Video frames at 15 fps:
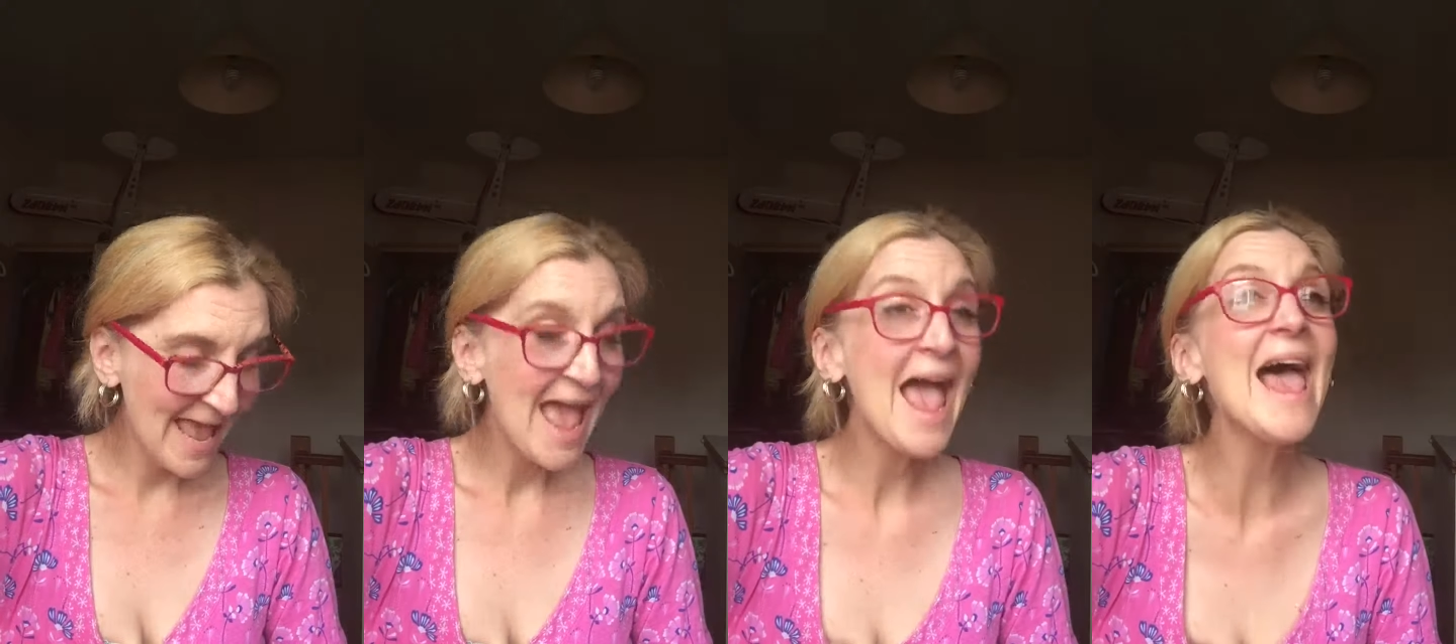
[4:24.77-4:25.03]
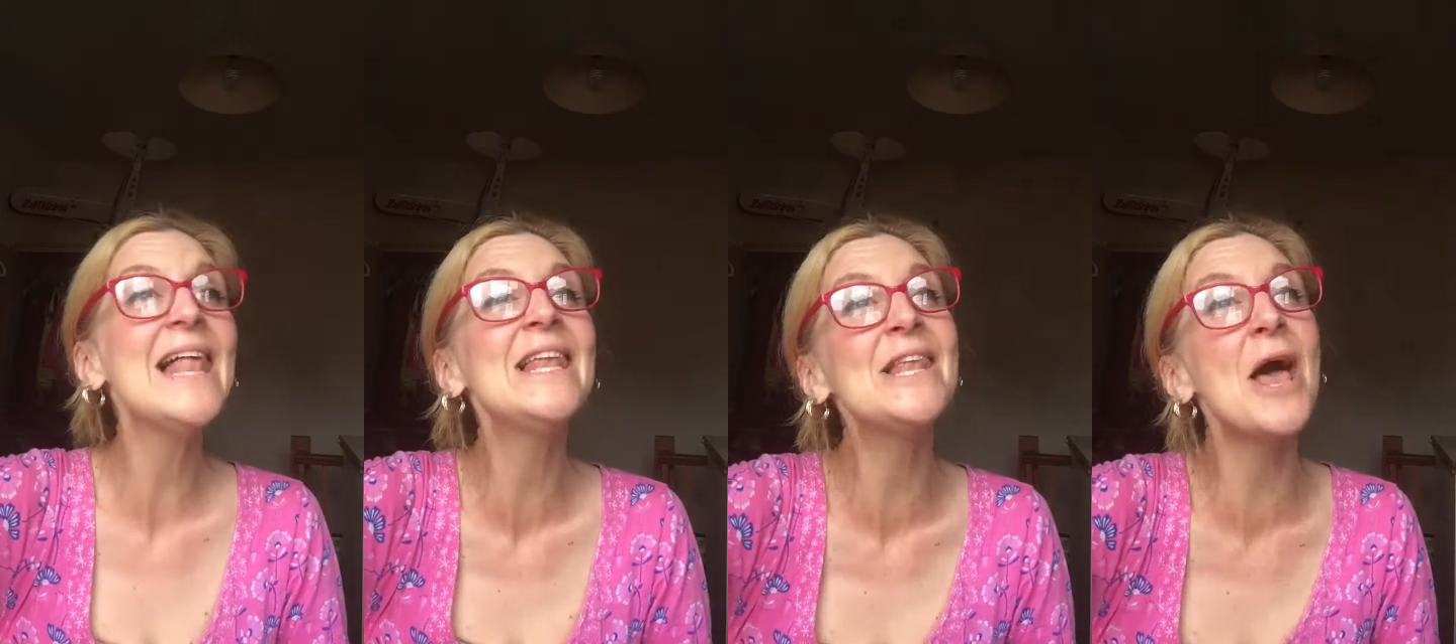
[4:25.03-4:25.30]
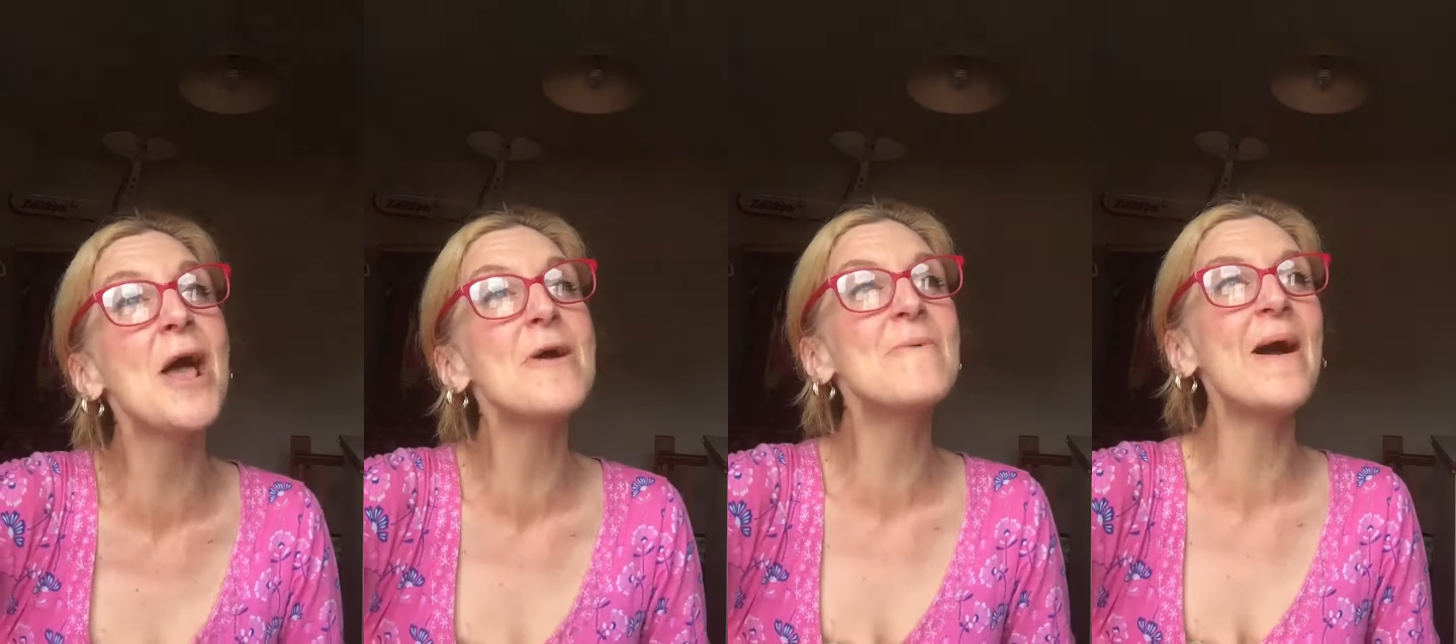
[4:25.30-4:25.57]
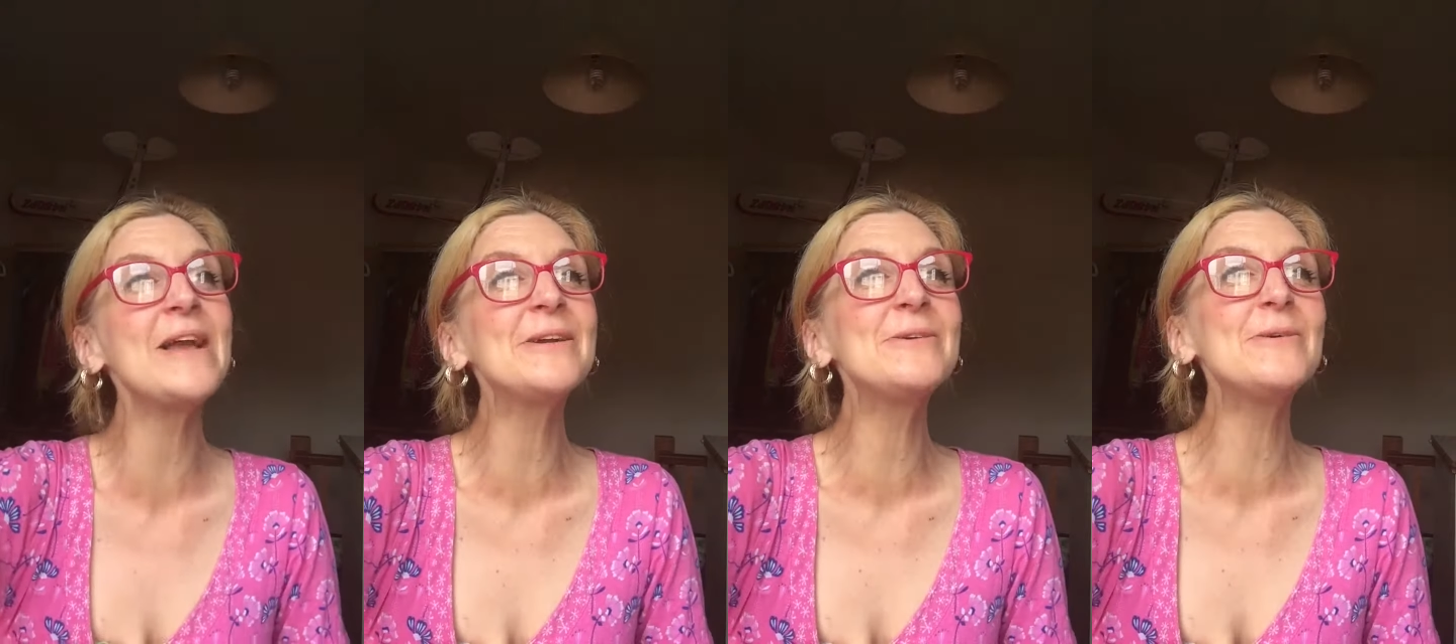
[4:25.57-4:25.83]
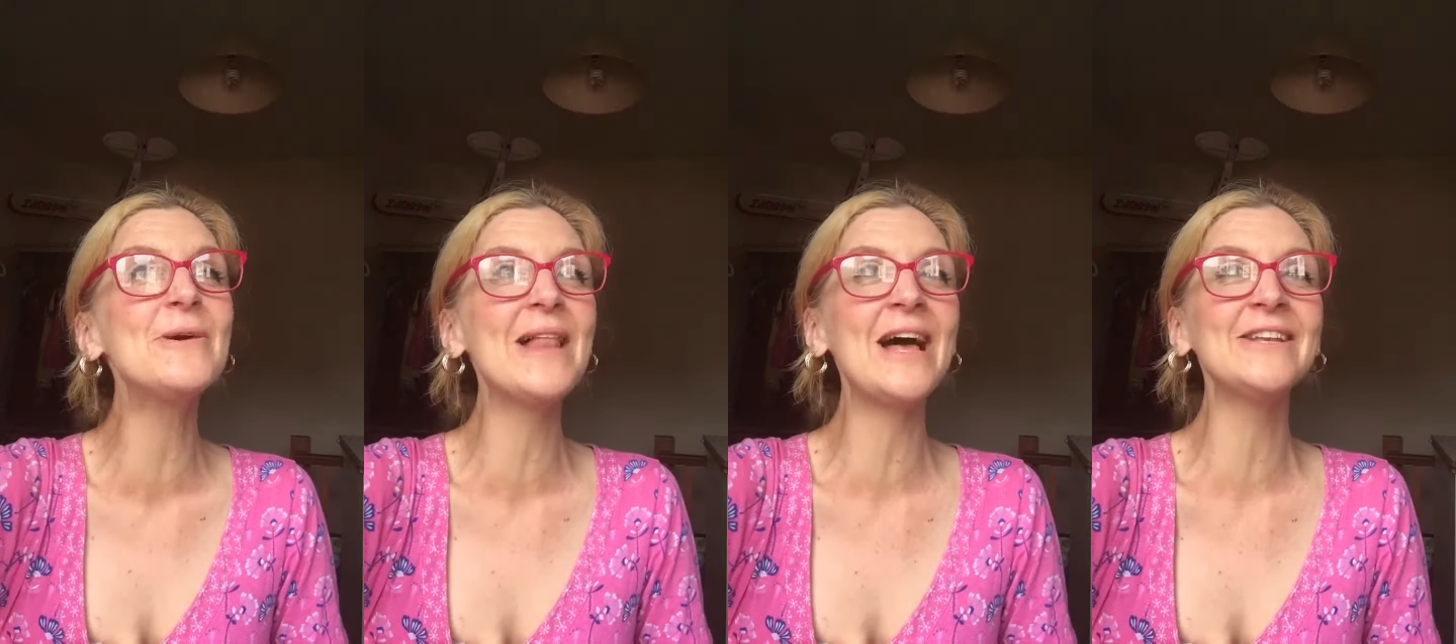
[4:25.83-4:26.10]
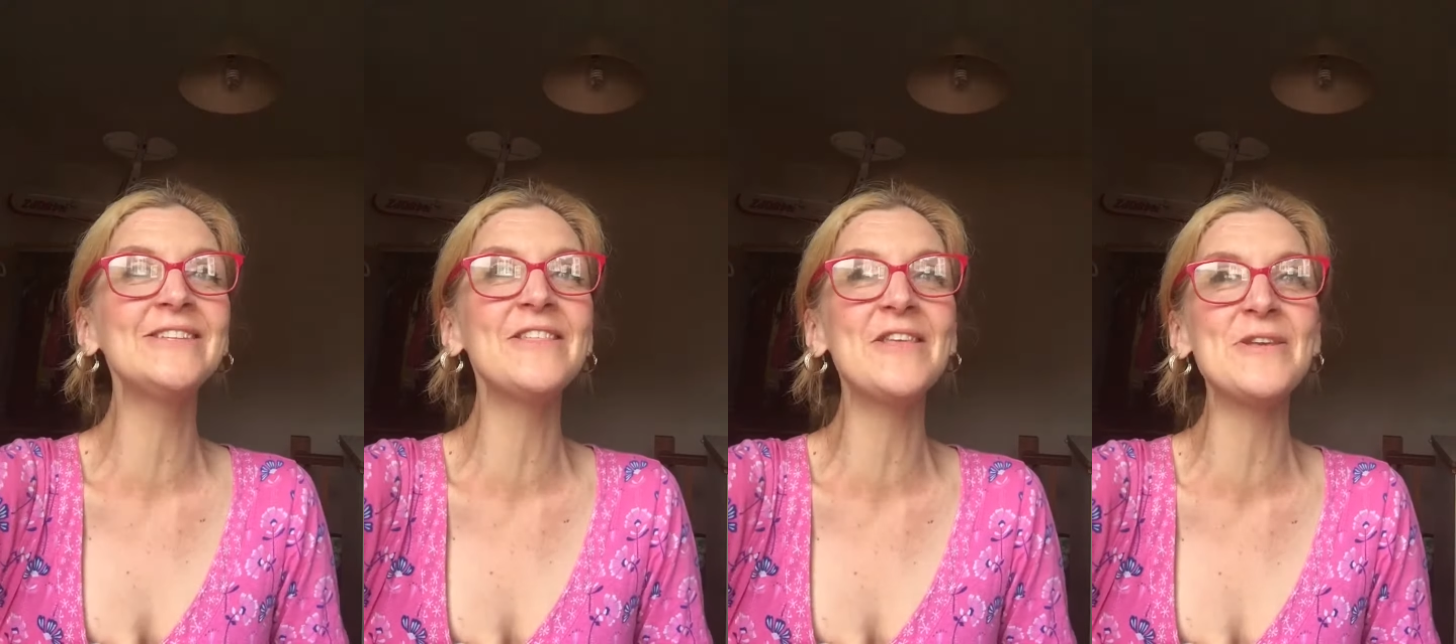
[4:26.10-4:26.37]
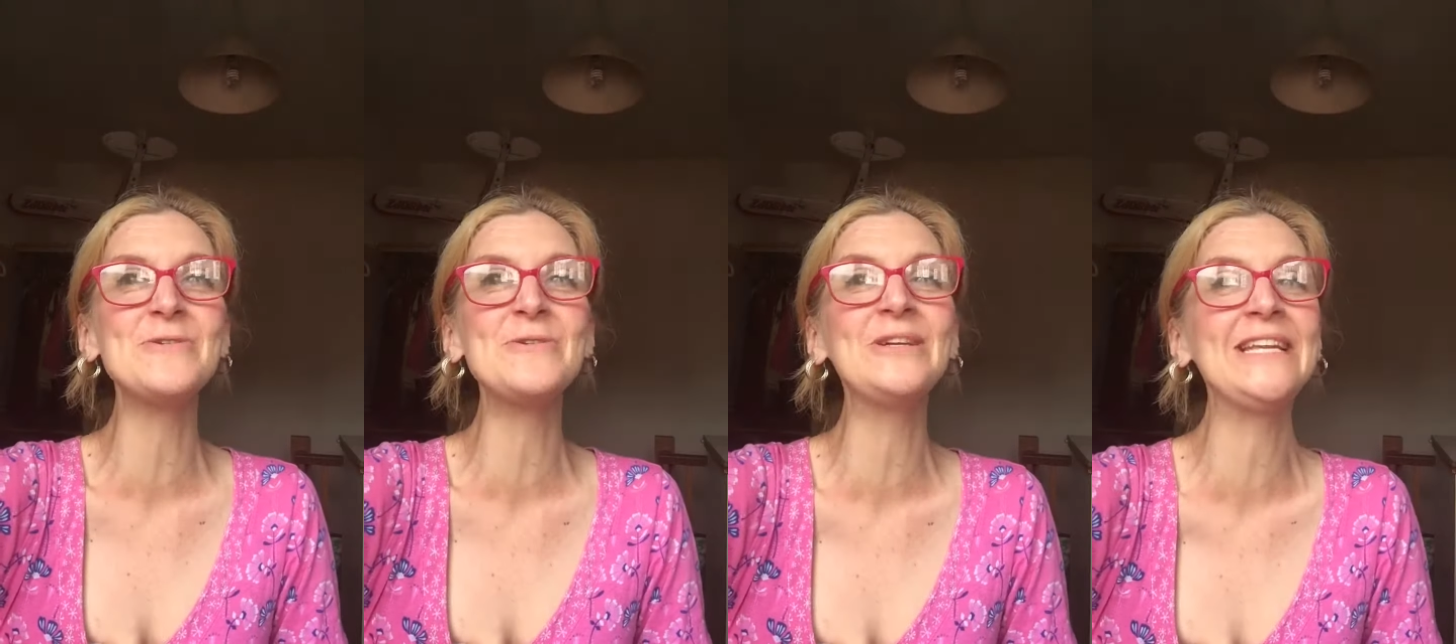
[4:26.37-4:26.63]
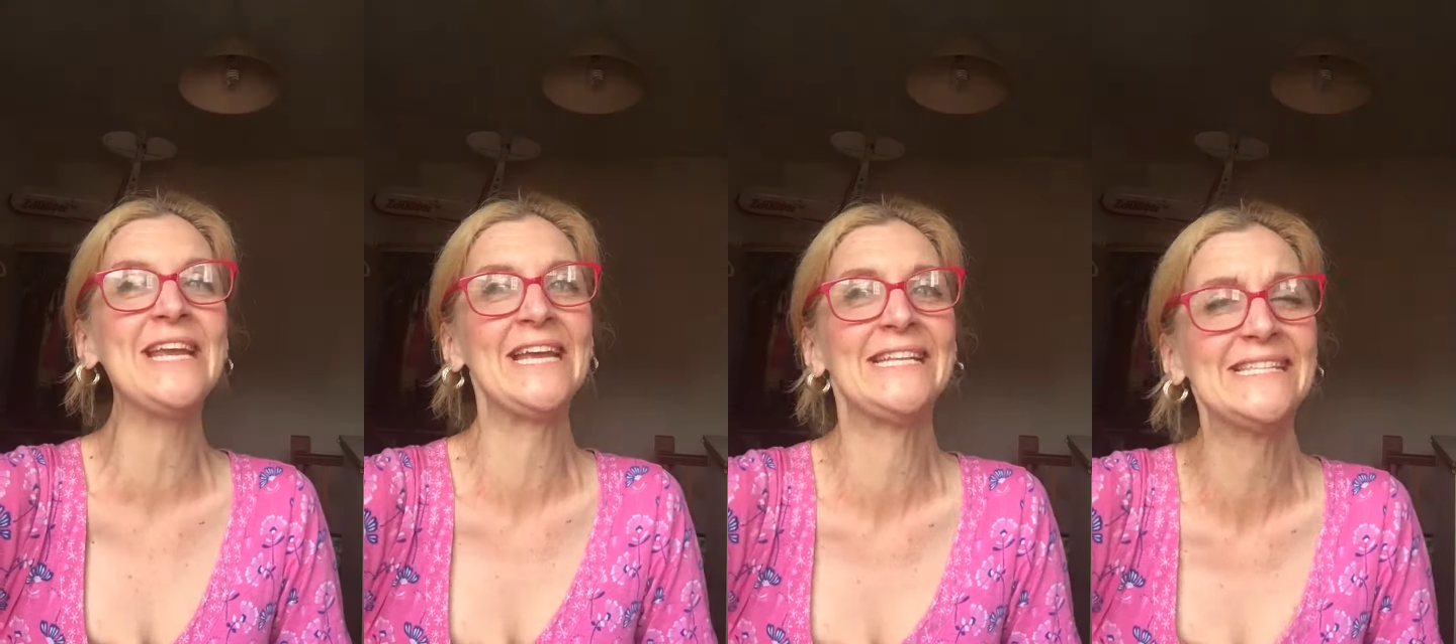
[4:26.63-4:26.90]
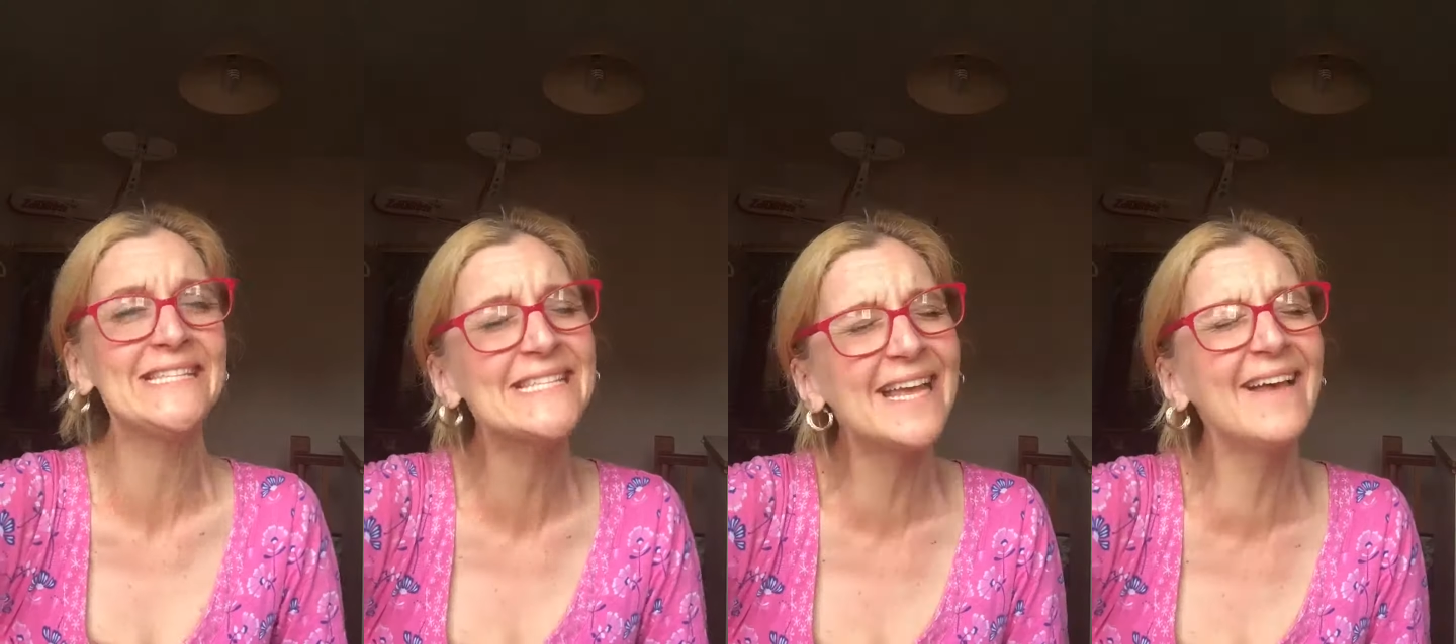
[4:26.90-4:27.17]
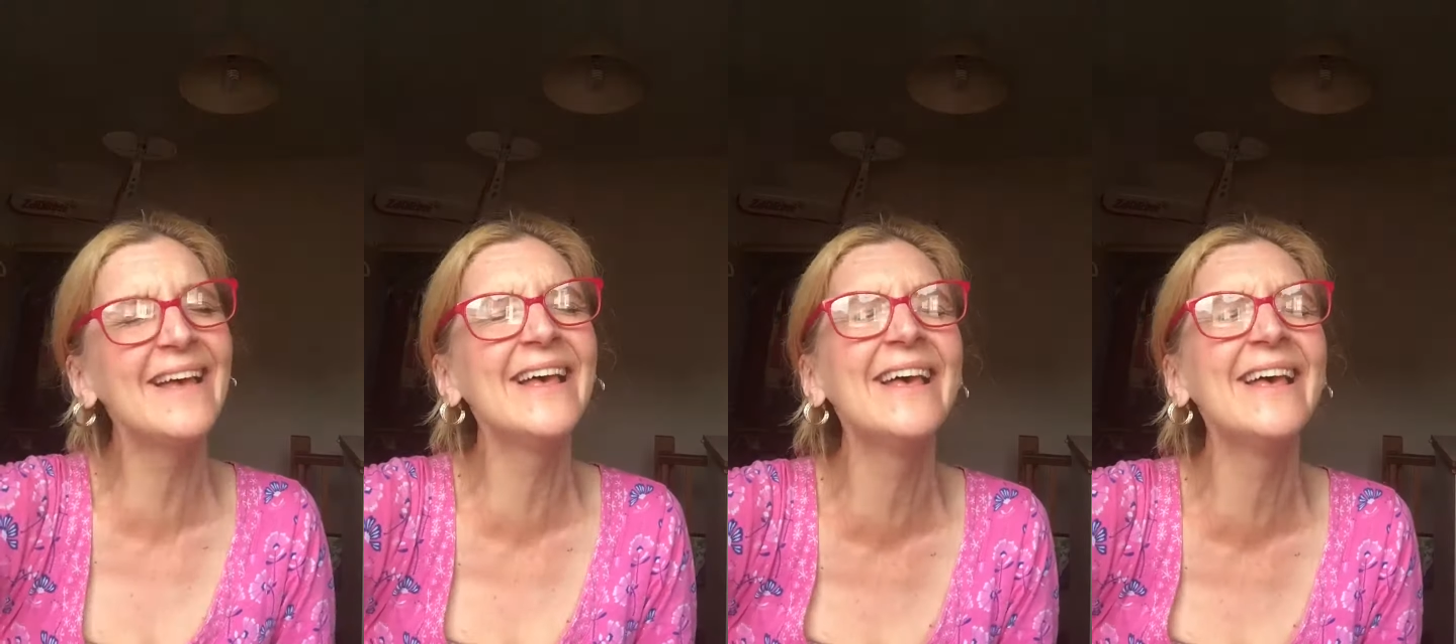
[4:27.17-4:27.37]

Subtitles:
Hello, I call out to the audience.